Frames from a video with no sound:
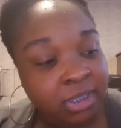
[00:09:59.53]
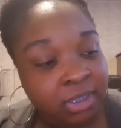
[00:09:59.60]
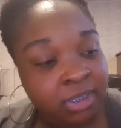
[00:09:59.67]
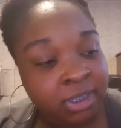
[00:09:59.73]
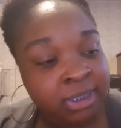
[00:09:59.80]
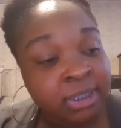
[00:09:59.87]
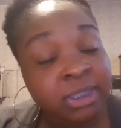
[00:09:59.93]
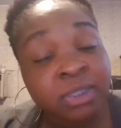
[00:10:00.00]

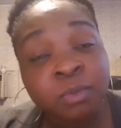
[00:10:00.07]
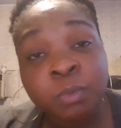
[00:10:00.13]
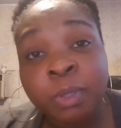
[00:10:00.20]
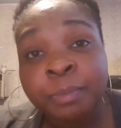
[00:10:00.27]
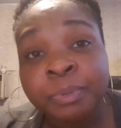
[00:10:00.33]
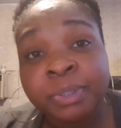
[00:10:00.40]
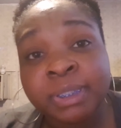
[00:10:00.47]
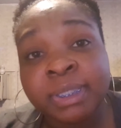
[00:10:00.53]
this is a
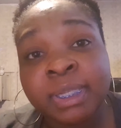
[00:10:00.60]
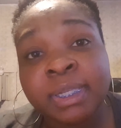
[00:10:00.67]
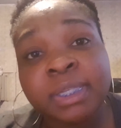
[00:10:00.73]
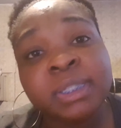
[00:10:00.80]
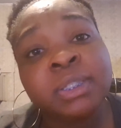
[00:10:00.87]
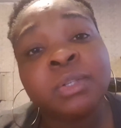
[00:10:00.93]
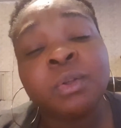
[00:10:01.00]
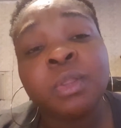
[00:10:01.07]
1%.
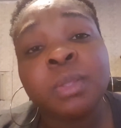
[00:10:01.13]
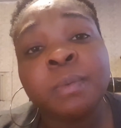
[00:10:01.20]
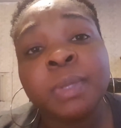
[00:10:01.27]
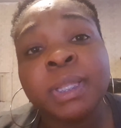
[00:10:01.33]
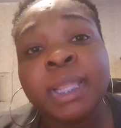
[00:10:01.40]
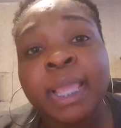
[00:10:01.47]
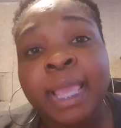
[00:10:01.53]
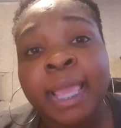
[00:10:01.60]
This is the only
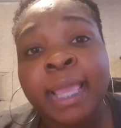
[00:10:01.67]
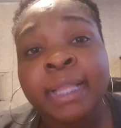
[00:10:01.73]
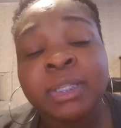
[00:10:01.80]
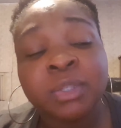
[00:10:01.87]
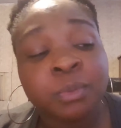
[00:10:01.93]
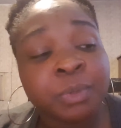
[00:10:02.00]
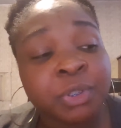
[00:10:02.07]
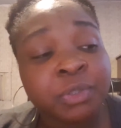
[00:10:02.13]
one they had.
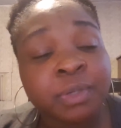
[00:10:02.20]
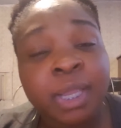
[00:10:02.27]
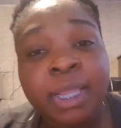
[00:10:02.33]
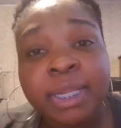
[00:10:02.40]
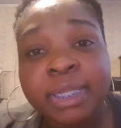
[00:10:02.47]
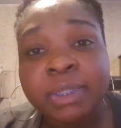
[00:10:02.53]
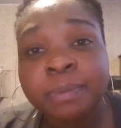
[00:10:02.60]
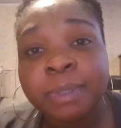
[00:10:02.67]
So we're
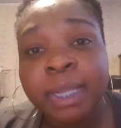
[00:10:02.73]
trying this